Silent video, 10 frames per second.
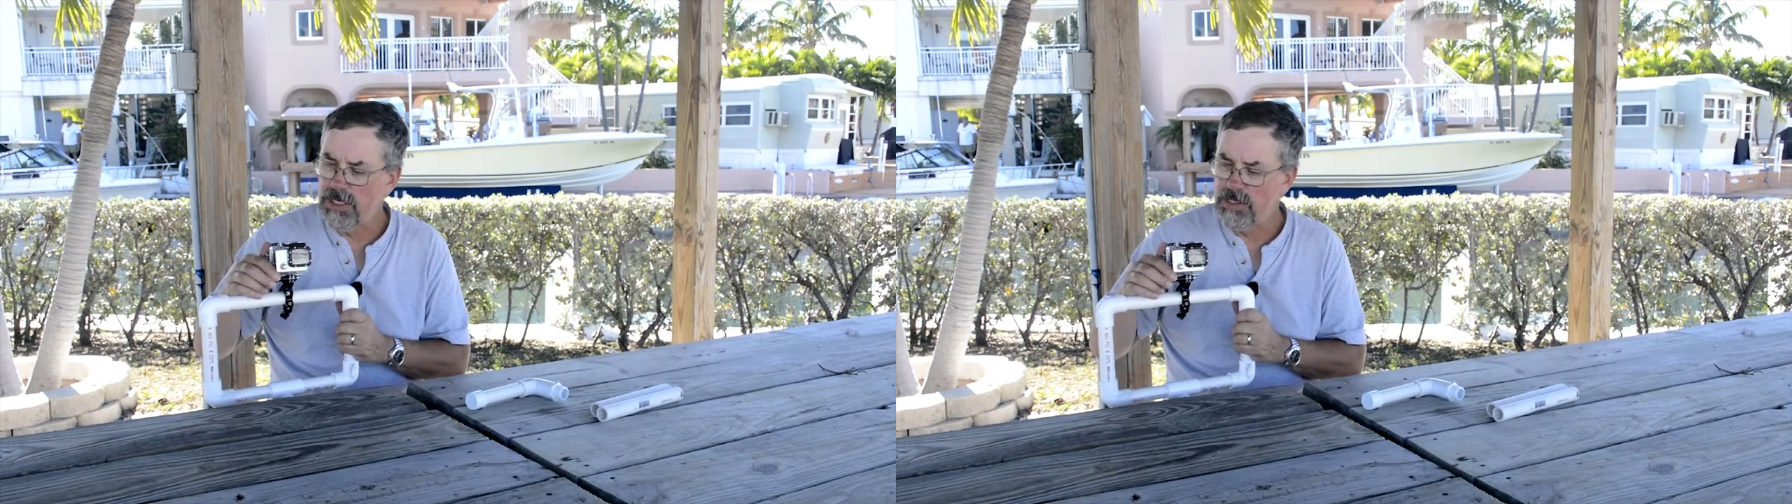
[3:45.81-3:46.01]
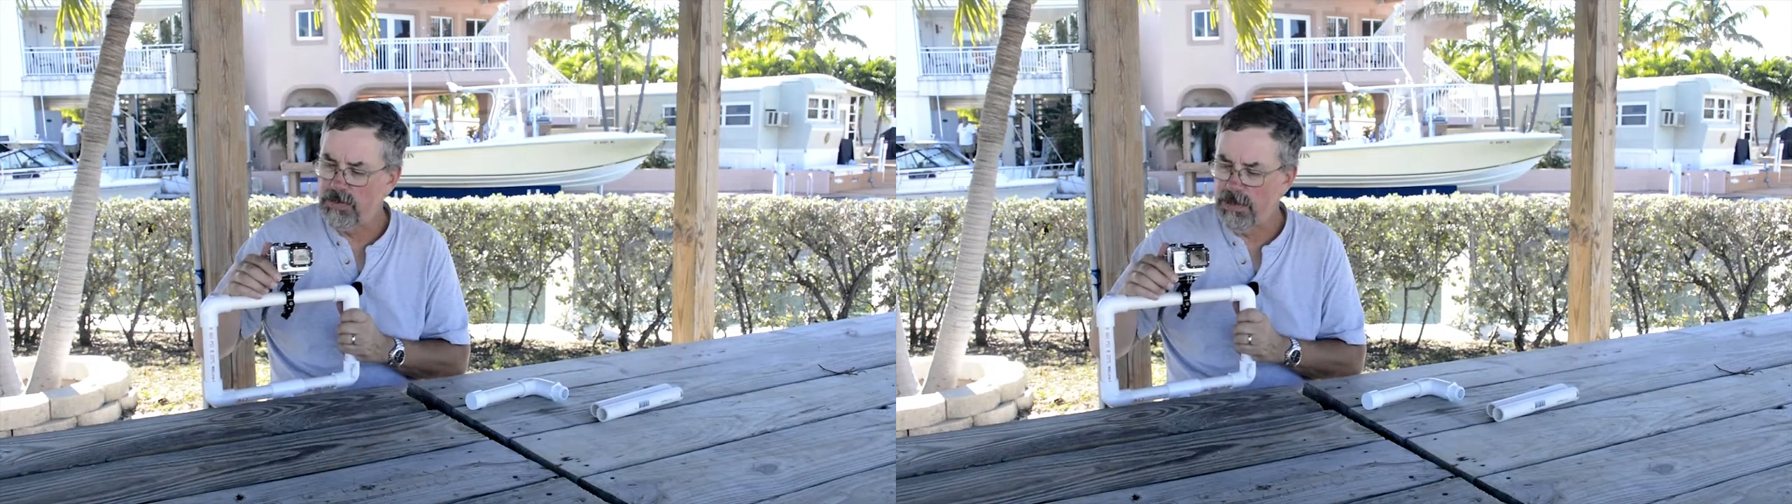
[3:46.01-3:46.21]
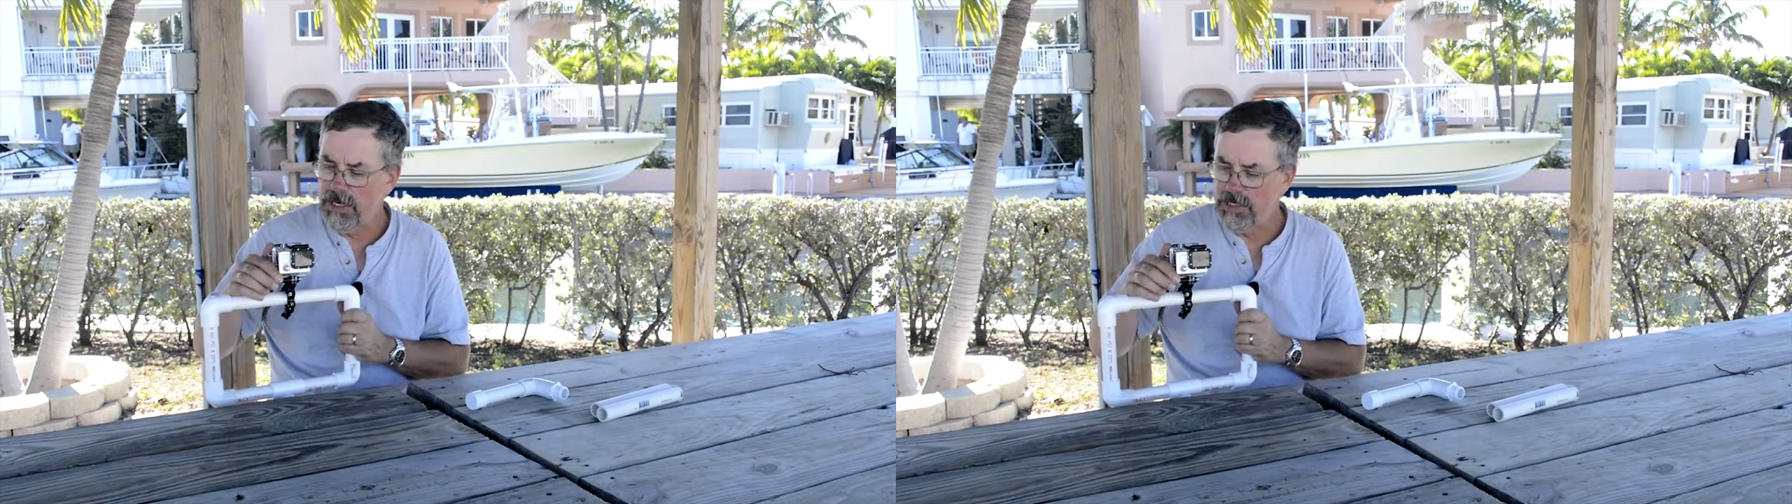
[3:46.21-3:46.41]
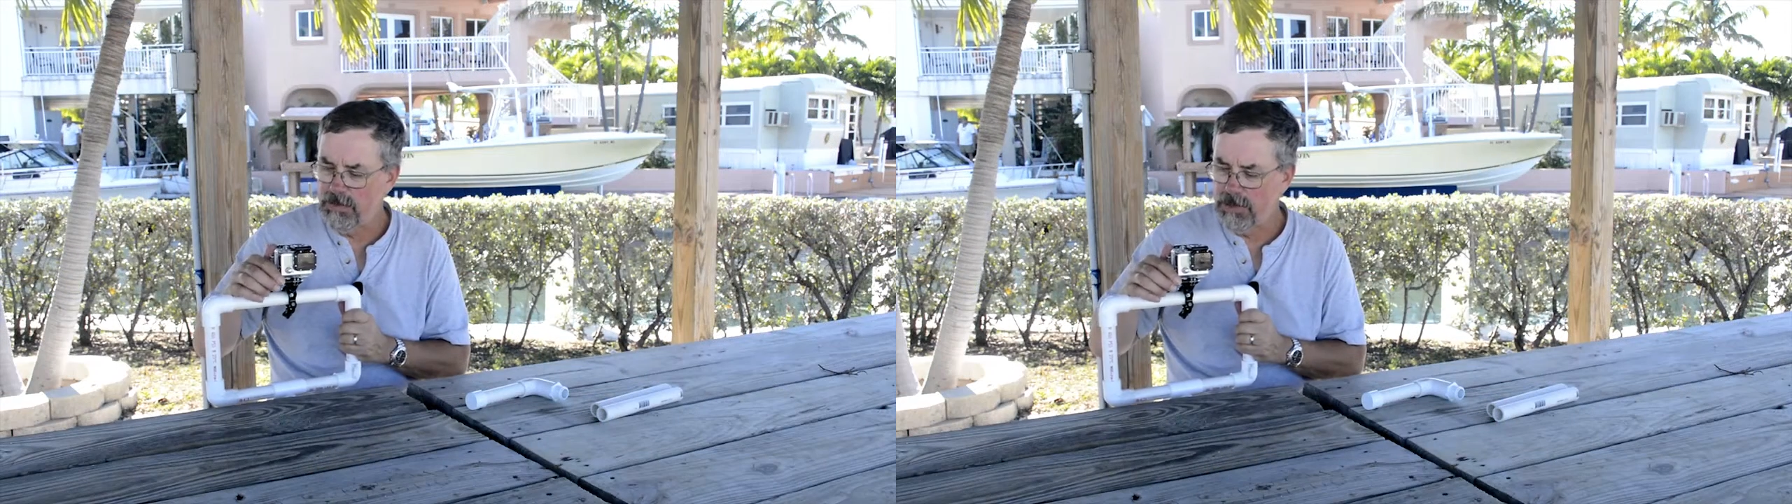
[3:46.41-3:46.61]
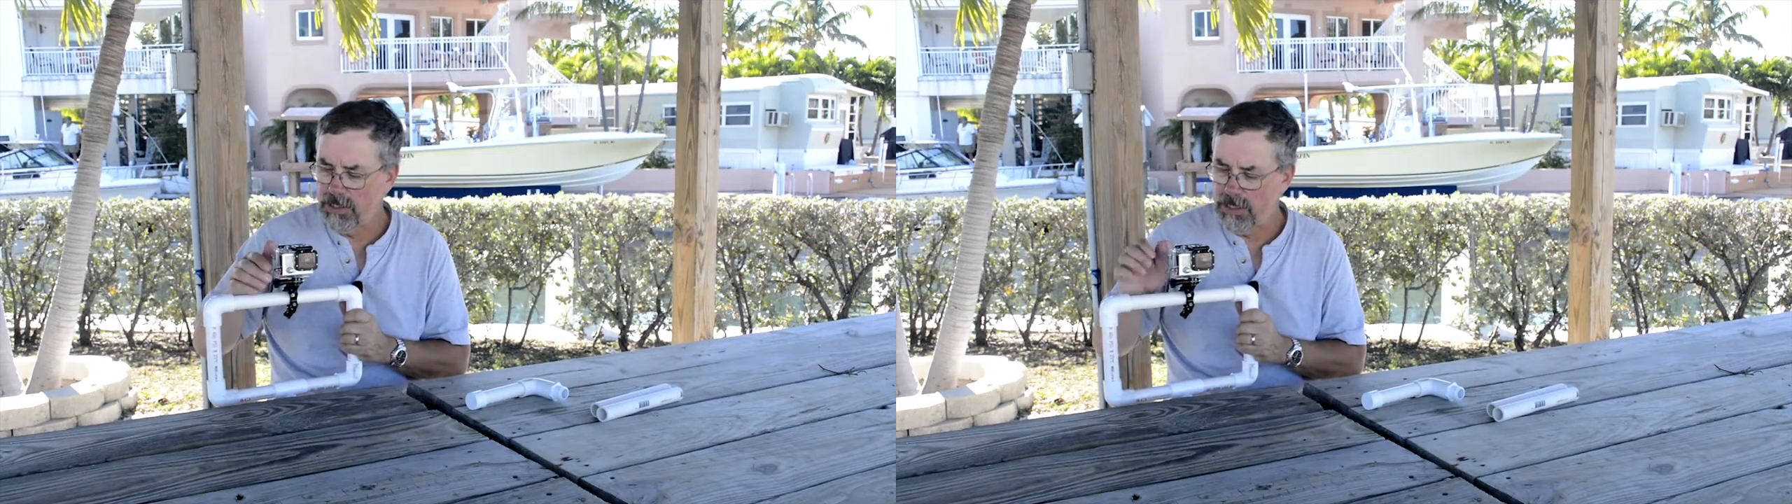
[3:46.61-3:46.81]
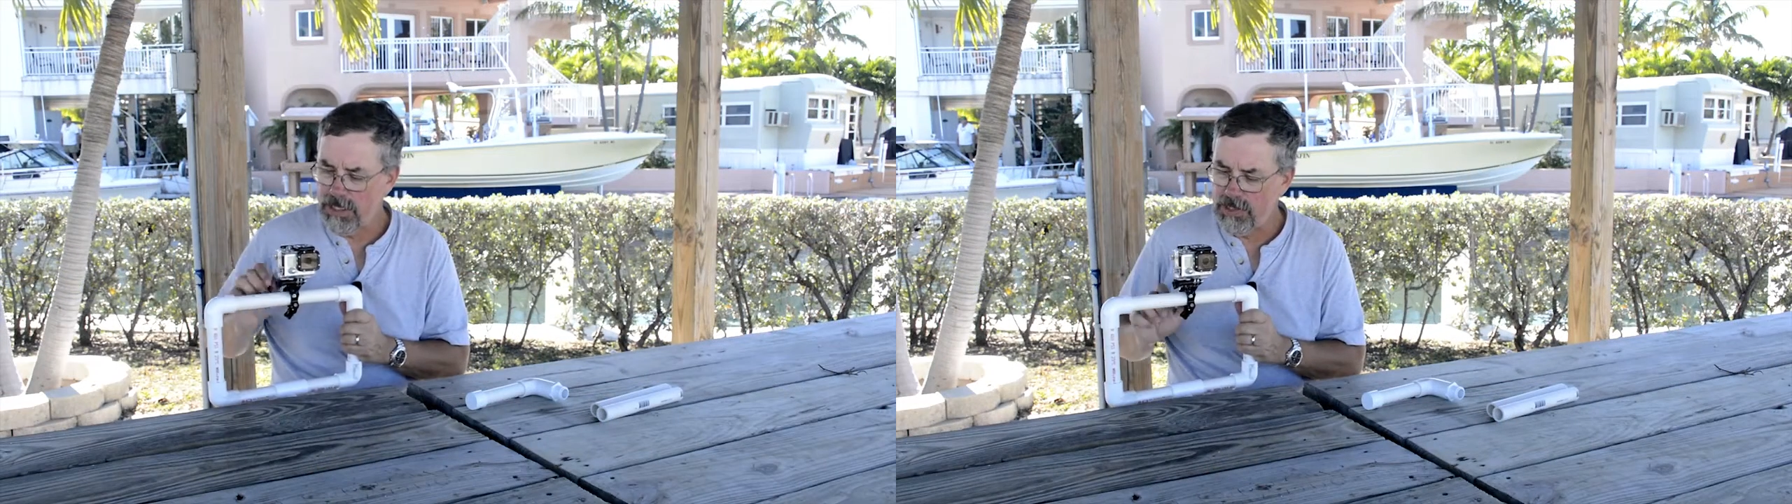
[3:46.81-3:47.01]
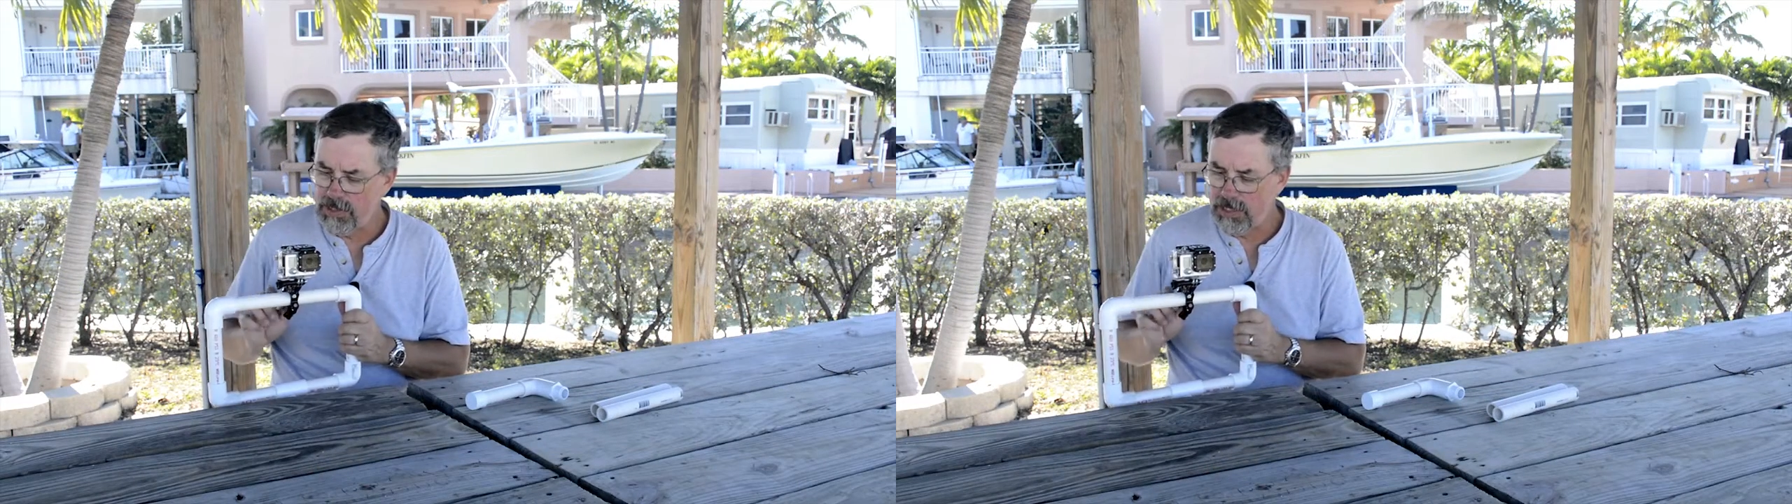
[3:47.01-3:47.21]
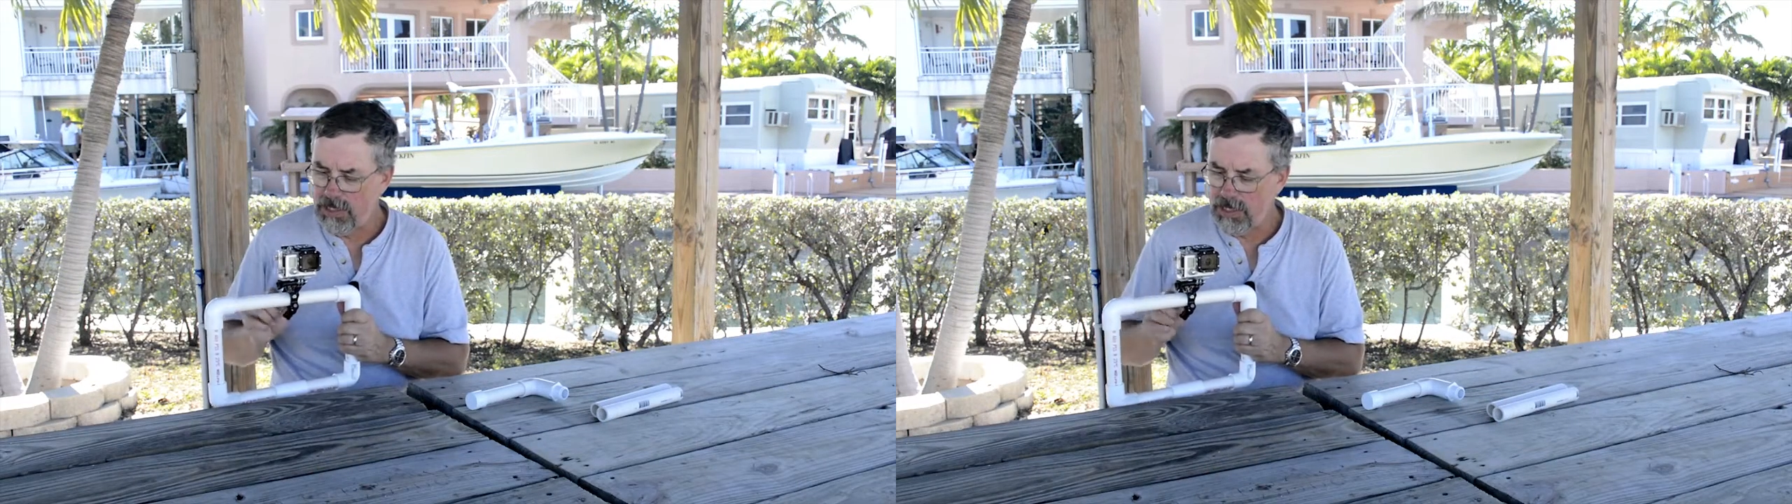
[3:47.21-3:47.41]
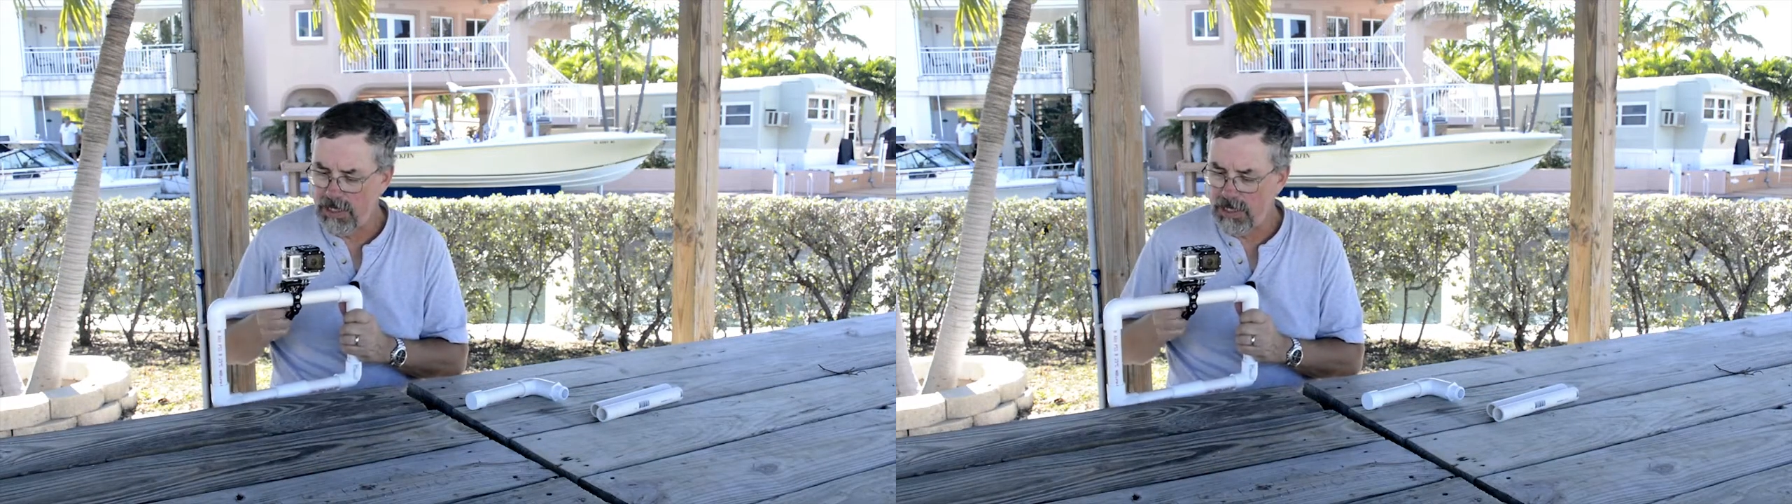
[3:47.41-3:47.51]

lots of possibilities,